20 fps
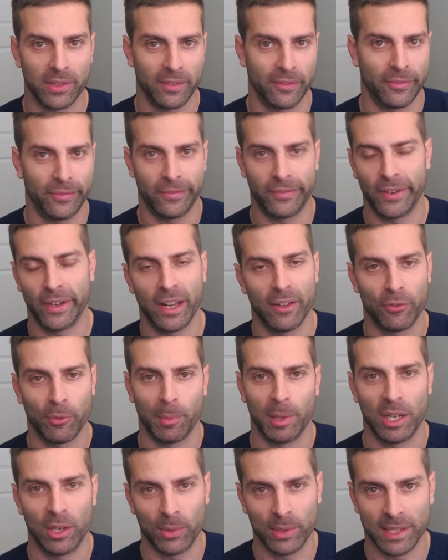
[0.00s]
If you're not
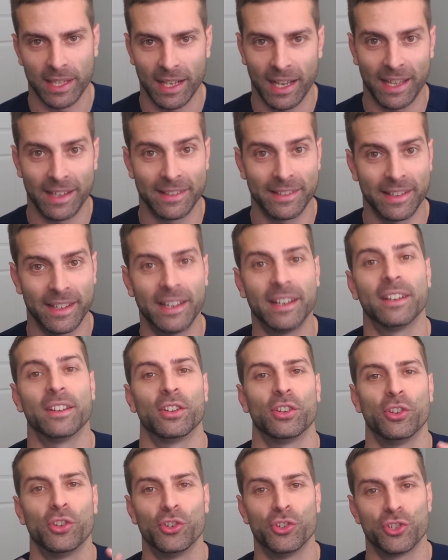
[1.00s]
familiar with the Lancet,
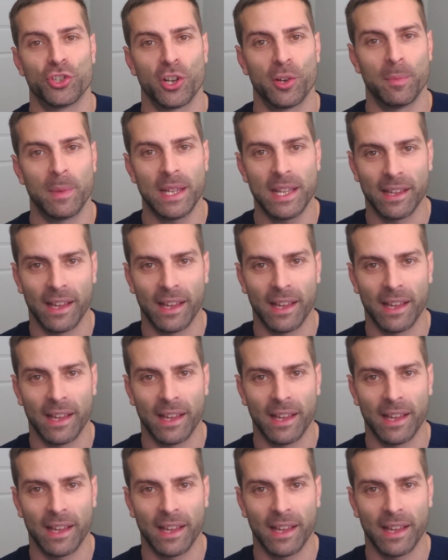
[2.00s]
you should be.